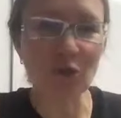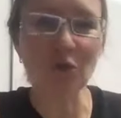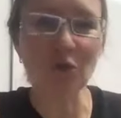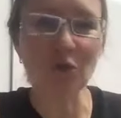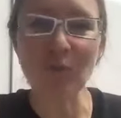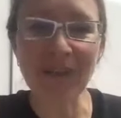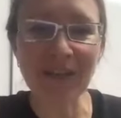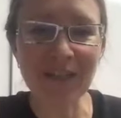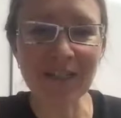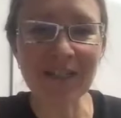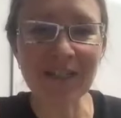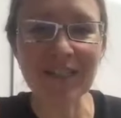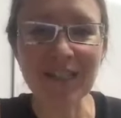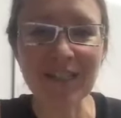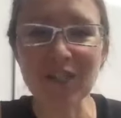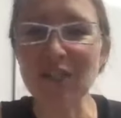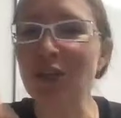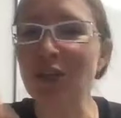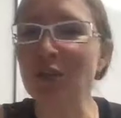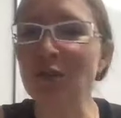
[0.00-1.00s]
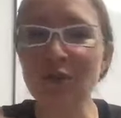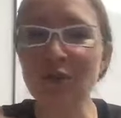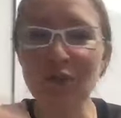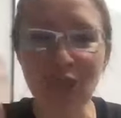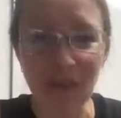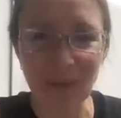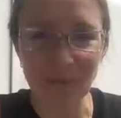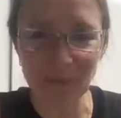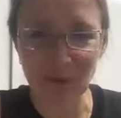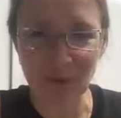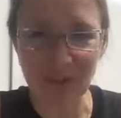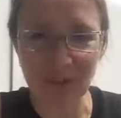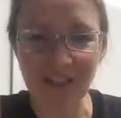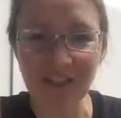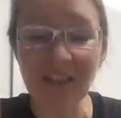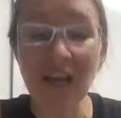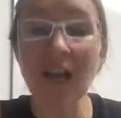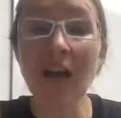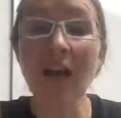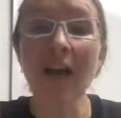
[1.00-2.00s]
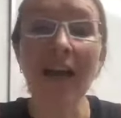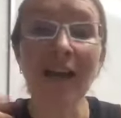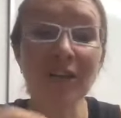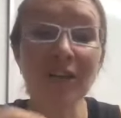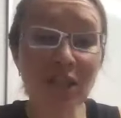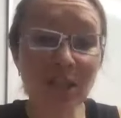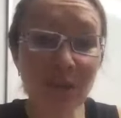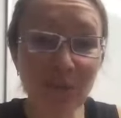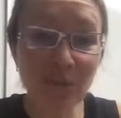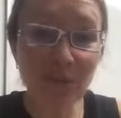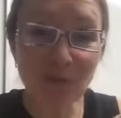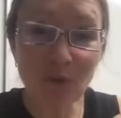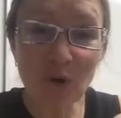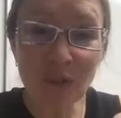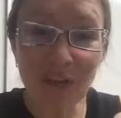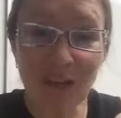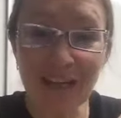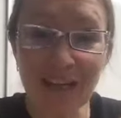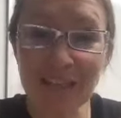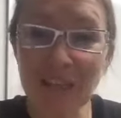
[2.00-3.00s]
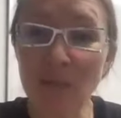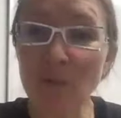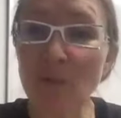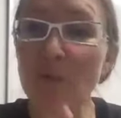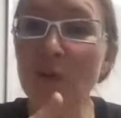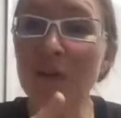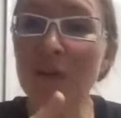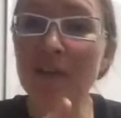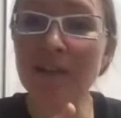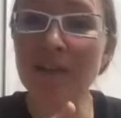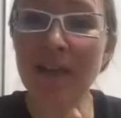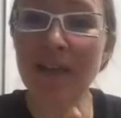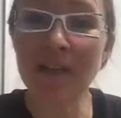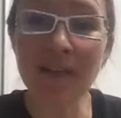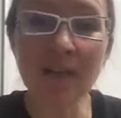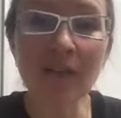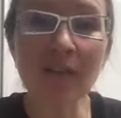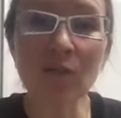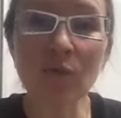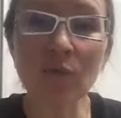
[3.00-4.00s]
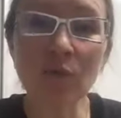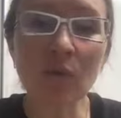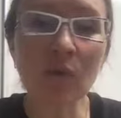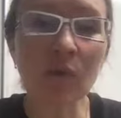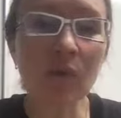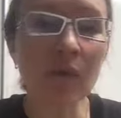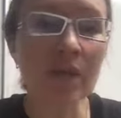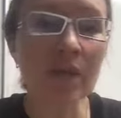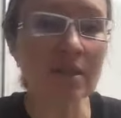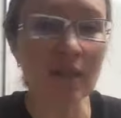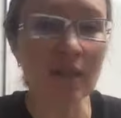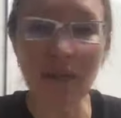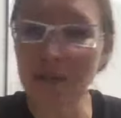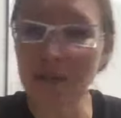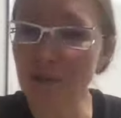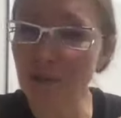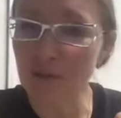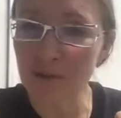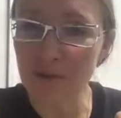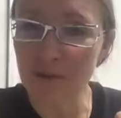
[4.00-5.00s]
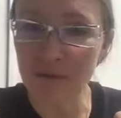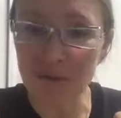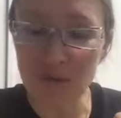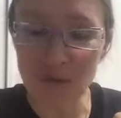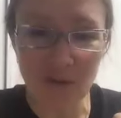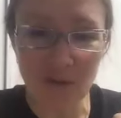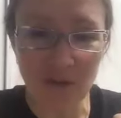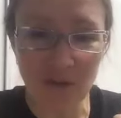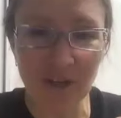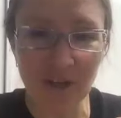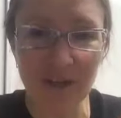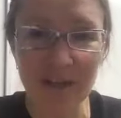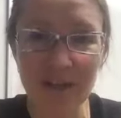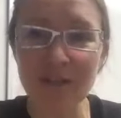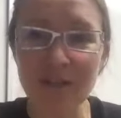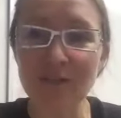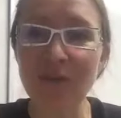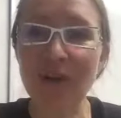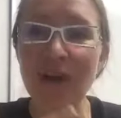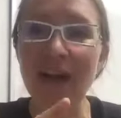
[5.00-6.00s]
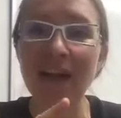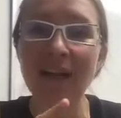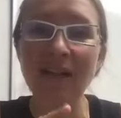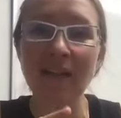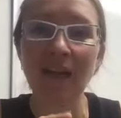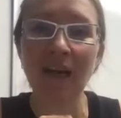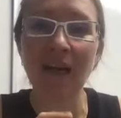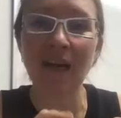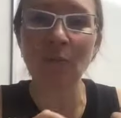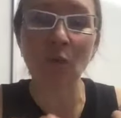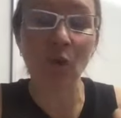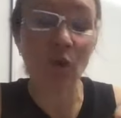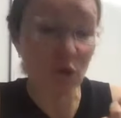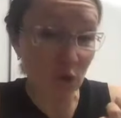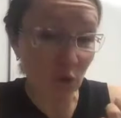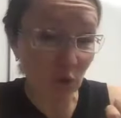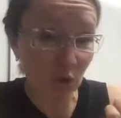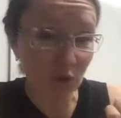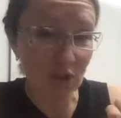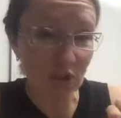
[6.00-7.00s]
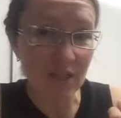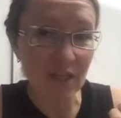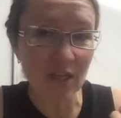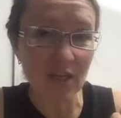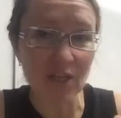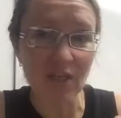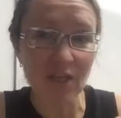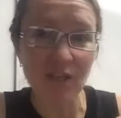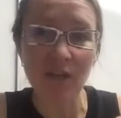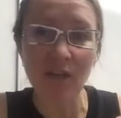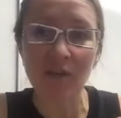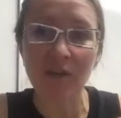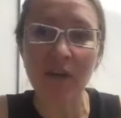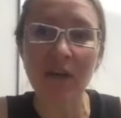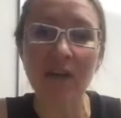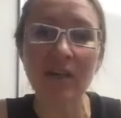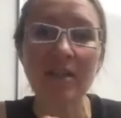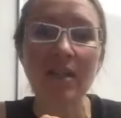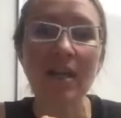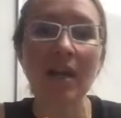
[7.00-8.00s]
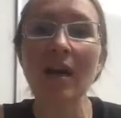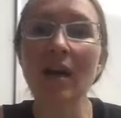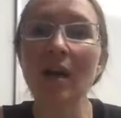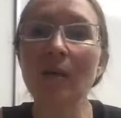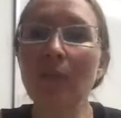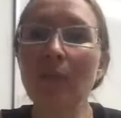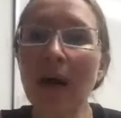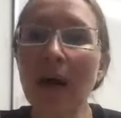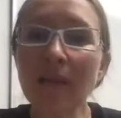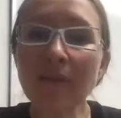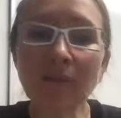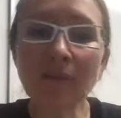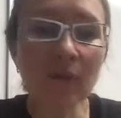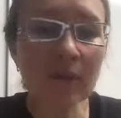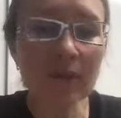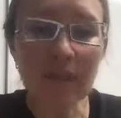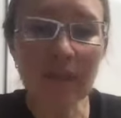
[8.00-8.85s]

you know, you make a decision and you jumped on it. Actually, before that, it was, I think, a rule is not only for surrogates, right? Also called gestational carriers, but for